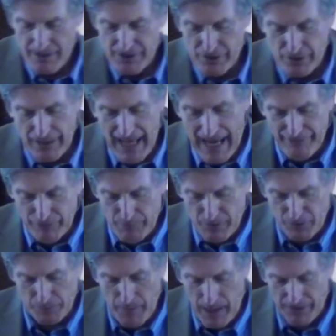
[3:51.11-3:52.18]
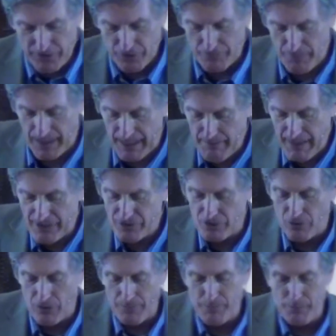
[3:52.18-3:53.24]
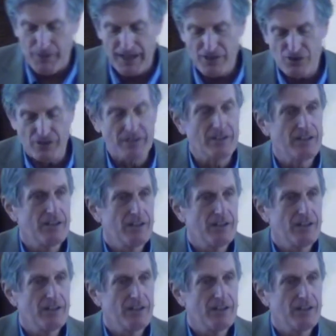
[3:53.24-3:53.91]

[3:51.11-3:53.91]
You don't have to be sponsored by a major corporation.